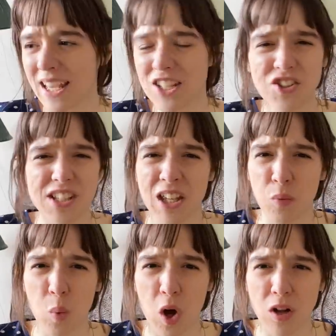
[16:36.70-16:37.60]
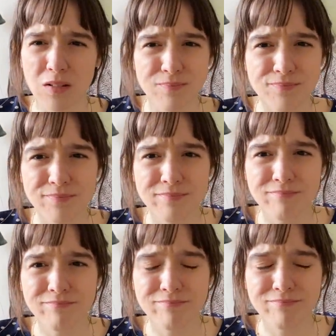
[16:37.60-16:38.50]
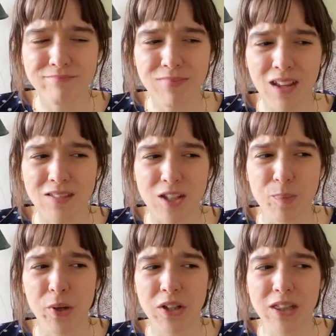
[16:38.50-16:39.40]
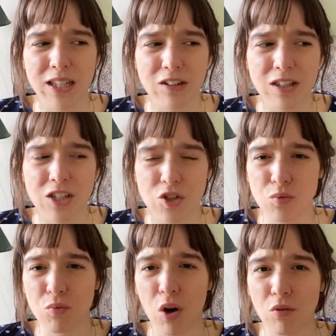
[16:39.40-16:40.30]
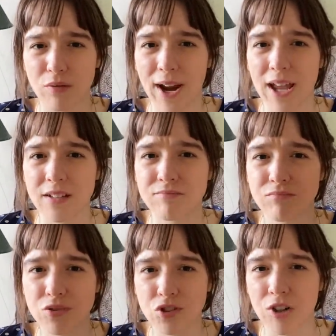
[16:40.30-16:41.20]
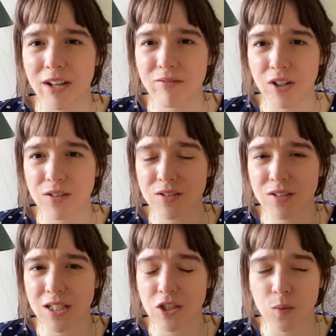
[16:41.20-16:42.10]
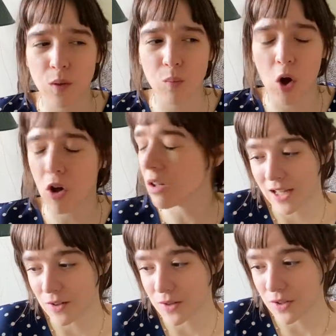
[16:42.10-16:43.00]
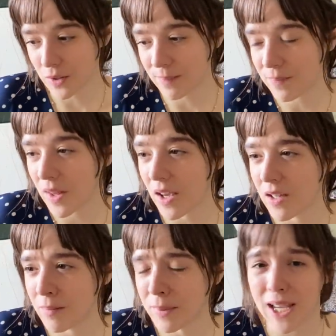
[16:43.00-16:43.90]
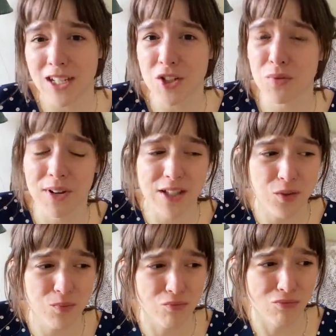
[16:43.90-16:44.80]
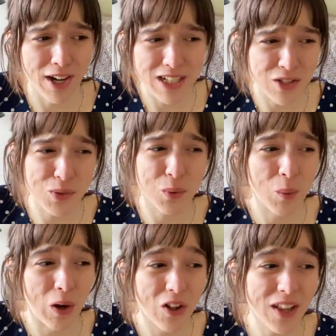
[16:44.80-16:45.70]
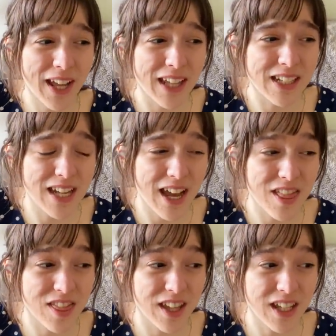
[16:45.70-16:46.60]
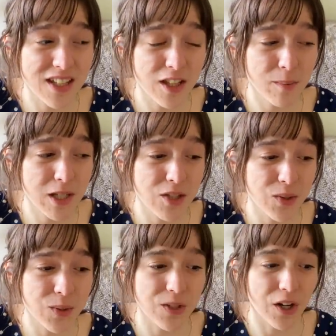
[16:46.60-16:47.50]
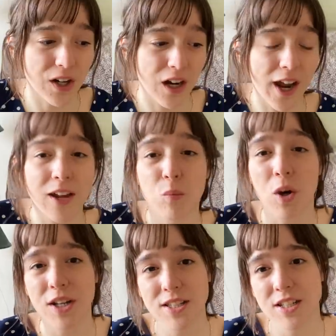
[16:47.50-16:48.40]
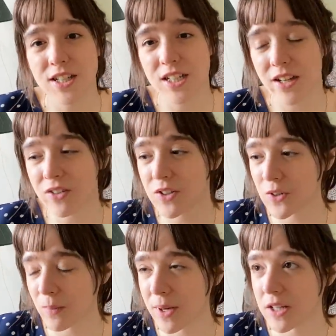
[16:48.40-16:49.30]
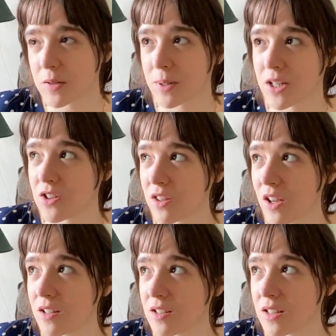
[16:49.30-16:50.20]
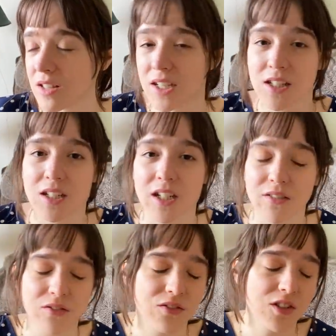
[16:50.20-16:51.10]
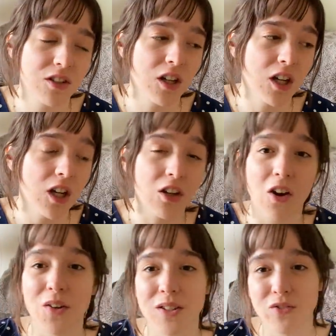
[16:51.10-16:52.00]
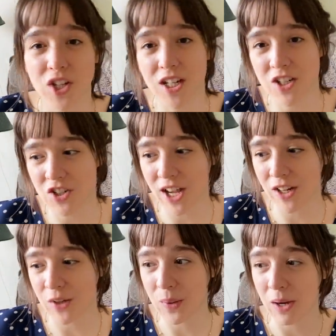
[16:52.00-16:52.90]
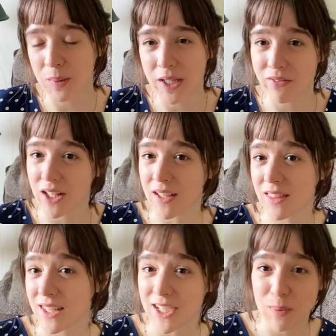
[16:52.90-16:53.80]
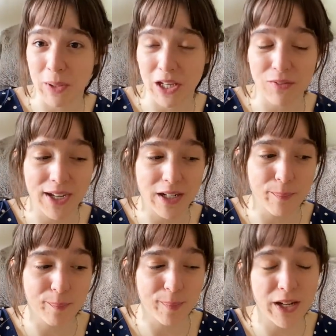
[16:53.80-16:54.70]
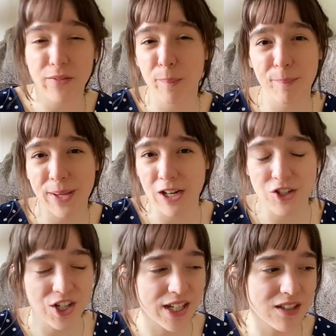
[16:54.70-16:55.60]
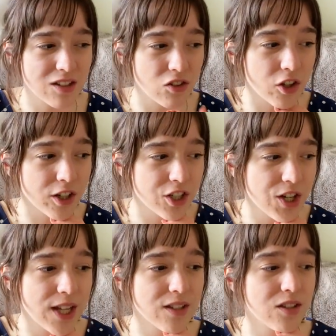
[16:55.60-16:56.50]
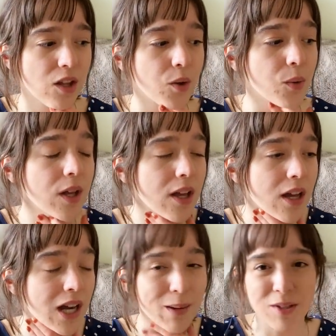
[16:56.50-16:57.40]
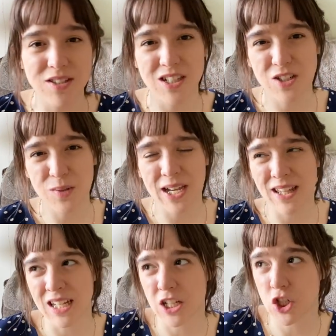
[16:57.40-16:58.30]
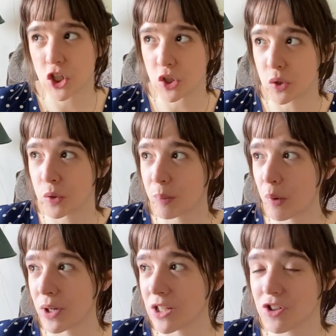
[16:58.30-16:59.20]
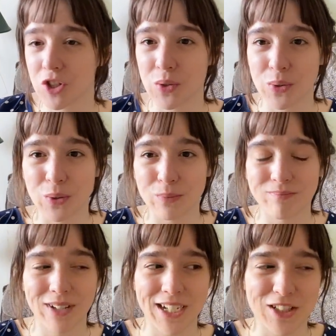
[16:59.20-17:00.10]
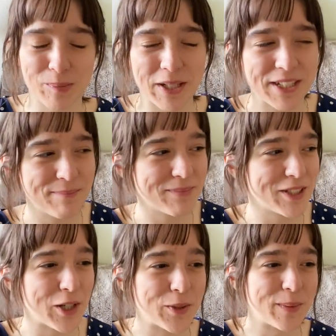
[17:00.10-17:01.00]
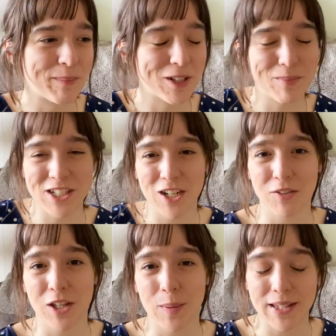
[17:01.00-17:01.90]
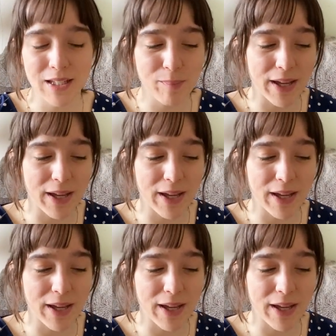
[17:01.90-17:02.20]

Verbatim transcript: It just hit a wall. This book literally just ran straight first into a wall. I closed the door. Um, but yeah, it just ran right into a wall and I think it's gonna be a two star. I wanted to DNF it so much, but I just thought since I DNF'd Gods of Jade and Shadow, I would give like the next book I read a bit of a bigger chance and a longer chance. So I'm listening to it at like 2.2x speed, so I'm gonna be done it really quickly.